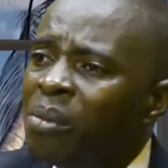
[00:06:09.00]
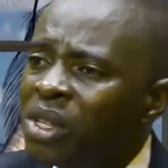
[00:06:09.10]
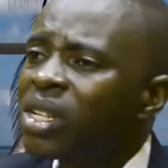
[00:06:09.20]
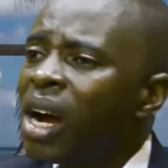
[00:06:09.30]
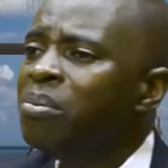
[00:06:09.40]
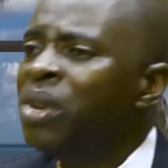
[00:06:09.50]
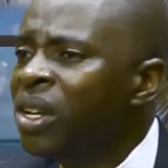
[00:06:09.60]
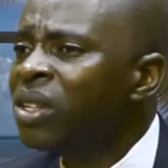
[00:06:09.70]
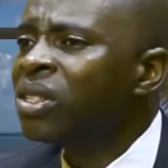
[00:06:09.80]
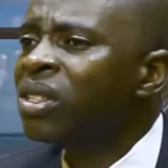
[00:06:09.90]
Mr.
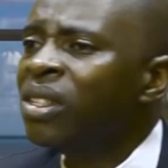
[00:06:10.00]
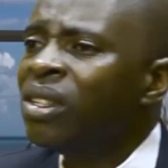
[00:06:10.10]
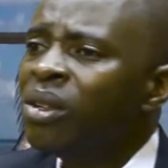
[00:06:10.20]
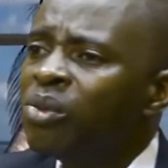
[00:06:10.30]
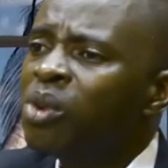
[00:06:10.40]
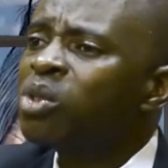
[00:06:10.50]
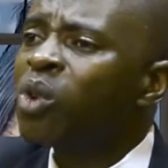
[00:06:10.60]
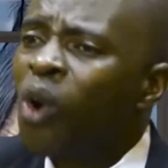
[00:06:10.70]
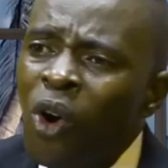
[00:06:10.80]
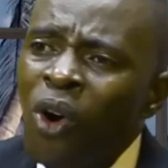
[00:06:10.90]
Big's food
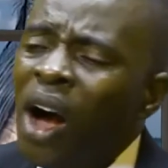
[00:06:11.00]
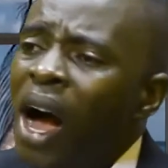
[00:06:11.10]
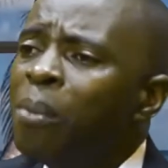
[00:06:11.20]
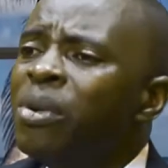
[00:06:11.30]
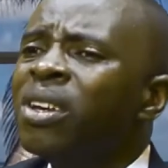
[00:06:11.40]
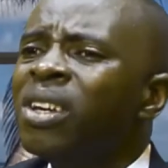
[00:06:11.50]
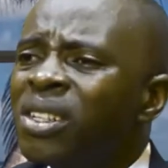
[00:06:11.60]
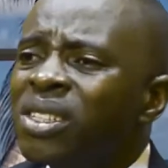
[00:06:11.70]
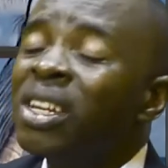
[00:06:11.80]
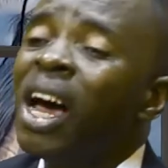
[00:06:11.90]
court and be
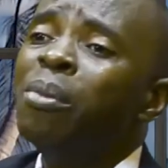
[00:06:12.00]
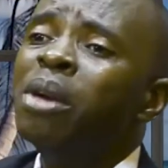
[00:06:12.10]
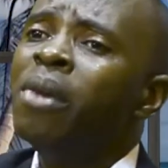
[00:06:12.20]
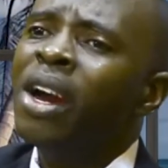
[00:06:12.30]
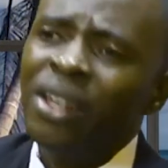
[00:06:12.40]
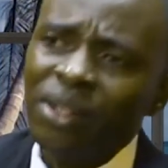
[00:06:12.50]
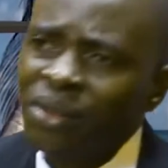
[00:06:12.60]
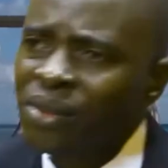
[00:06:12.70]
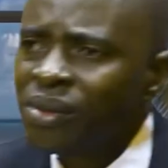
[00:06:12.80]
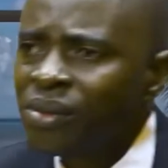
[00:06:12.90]
eating and be merry.
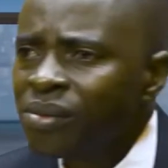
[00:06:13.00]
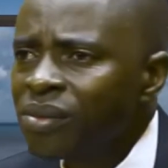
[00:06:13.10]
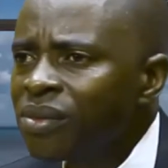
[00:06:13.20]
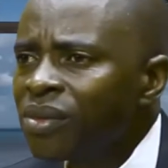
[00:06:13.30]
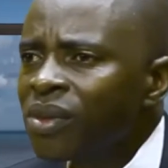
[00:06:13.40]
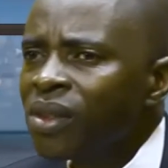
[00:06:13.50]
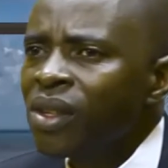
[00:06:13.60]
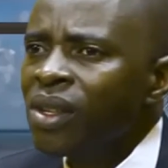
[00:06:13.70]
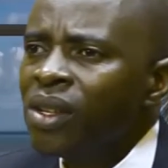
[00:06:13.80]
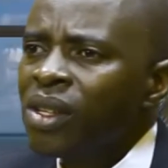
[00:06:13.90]

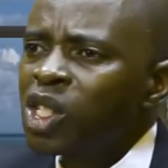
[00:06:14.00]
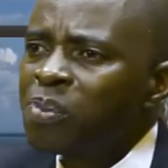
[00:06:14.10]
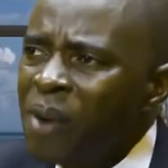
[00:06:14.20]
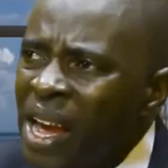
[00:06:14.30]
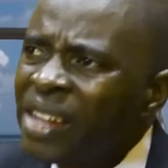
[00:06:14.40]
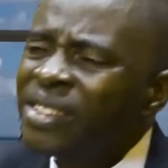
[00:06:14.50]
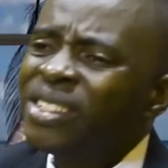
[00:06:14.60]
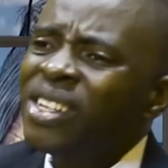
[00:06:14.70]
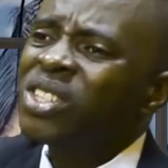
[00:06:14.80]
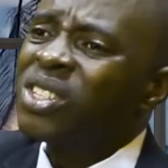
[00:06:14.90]
Spend
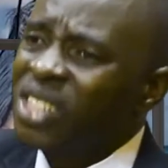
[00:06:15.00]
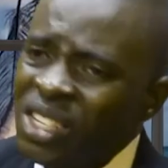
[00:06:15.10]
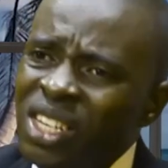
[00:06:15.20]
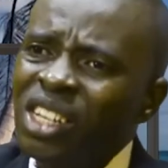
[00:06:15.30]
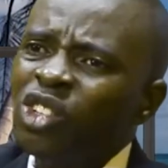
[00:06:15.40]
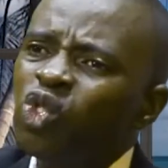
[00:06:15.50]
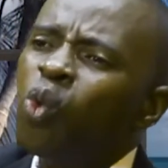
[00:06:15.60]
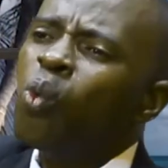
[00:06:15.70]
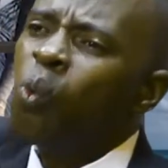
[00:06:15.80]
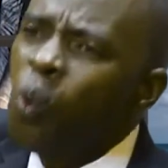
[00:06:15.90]
this season
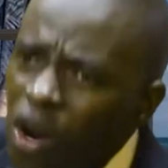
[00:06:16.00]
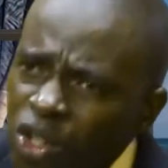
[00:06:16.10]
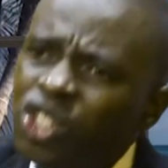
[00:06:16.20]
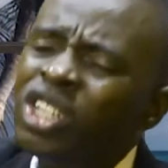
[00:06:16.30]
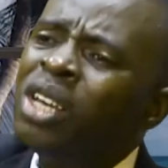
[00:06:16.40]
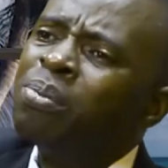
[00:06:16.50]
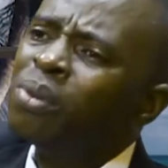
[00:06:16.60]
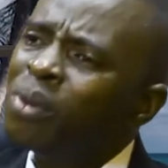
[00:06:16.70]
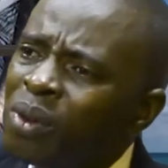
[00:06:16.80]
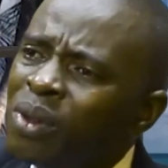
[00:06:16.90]
to worship
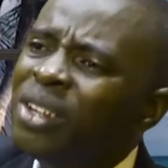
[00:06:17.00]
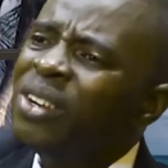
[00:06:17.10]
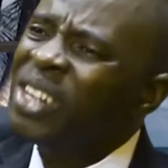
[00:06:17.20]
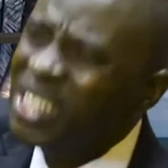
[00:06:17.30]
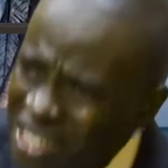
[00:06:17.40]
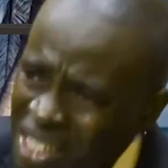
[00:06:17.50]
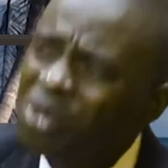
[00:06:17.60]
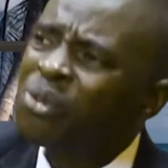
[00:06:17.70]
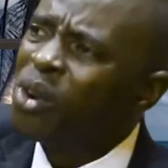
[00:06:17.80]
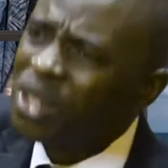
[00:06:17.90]
the
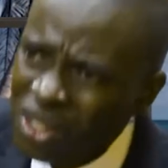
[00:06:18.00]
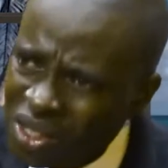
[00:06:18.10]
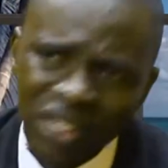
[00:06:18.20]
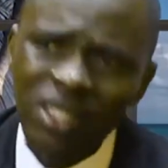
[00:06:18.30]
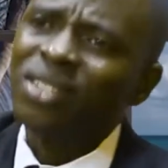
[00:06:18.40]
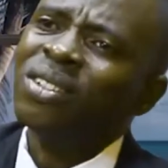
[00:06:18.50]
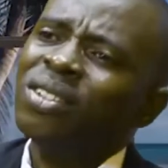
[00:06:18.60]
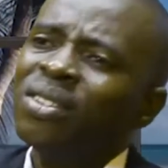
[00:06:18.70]
reason for this season.